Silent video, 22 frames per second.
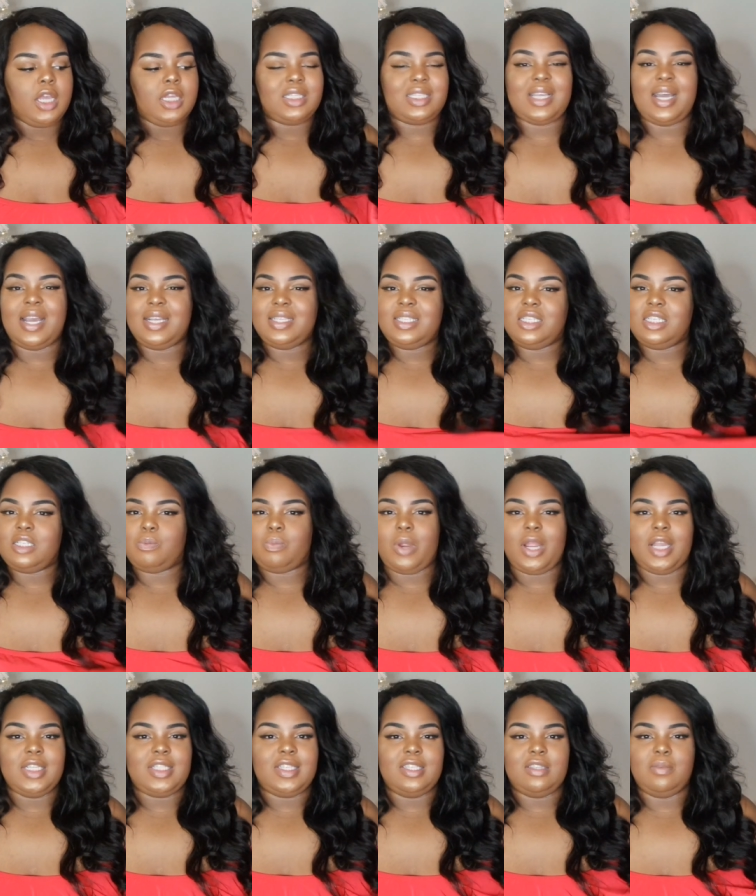Sizes,
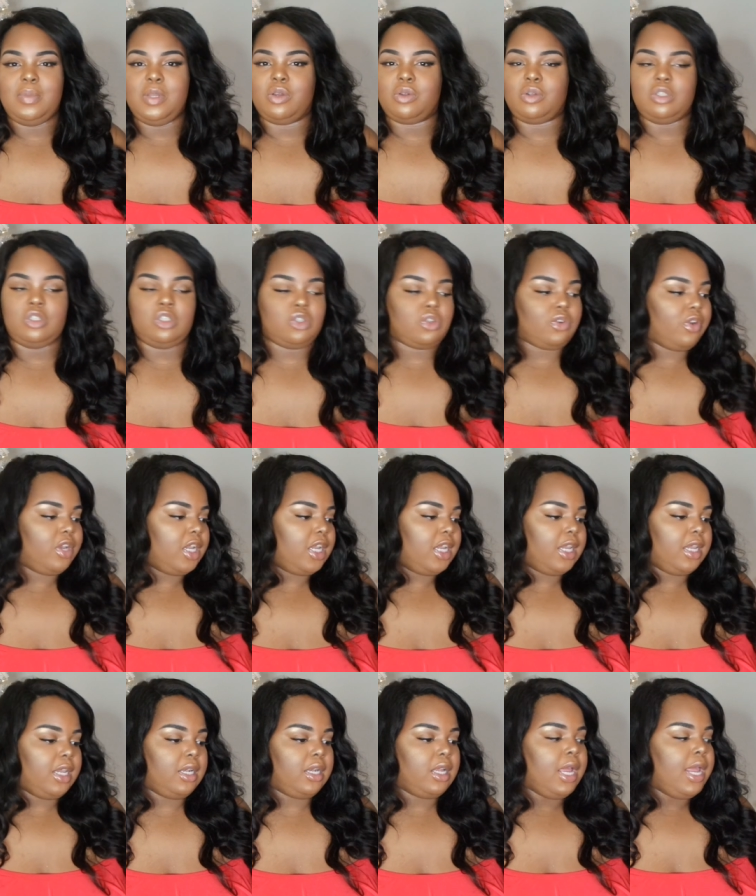prices will be on the
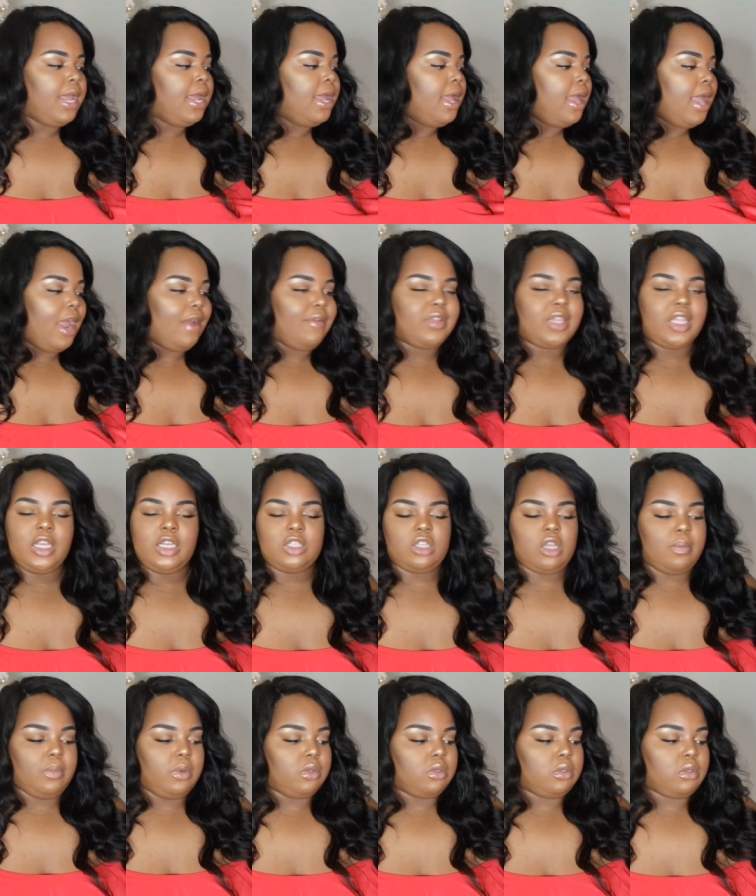screen. Everything is
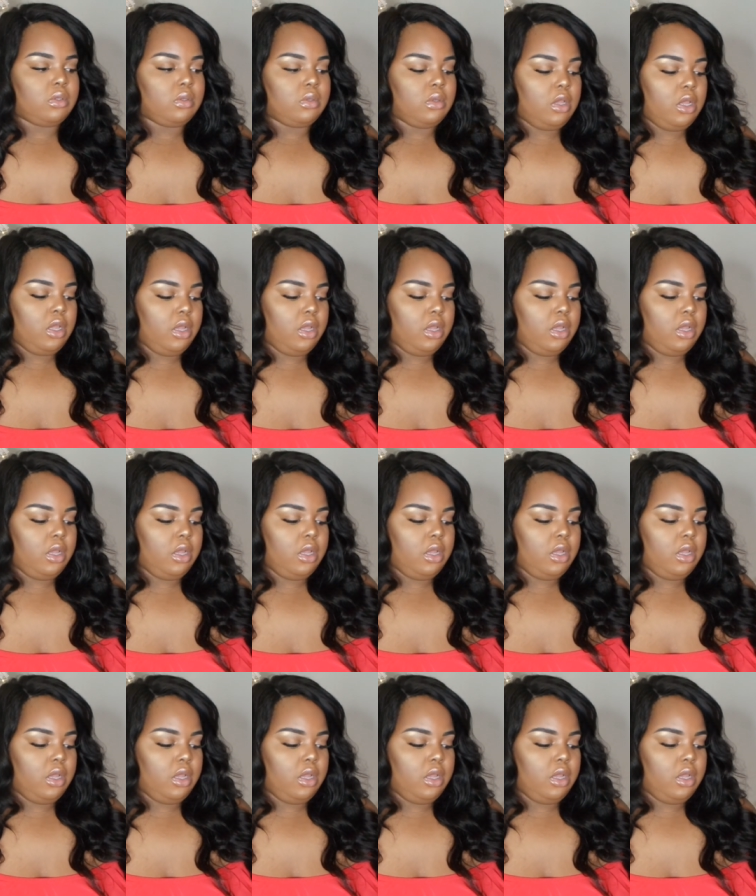almost